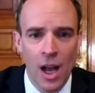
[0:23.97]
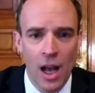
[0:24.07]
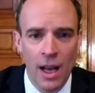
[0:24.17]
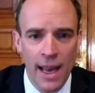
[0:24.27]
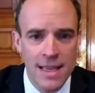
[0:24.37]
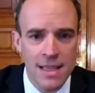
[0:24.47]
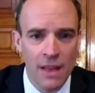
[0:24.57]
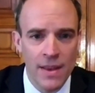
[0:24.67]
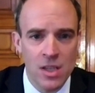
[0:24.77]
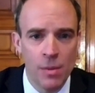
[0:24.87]
a case like
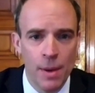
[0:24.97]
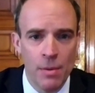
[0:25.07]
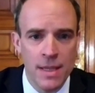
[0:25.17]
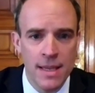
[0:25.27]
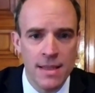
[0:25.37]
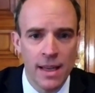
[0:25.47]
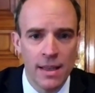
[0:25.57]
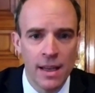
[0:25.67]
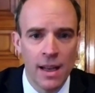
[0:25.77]
this could be resisted.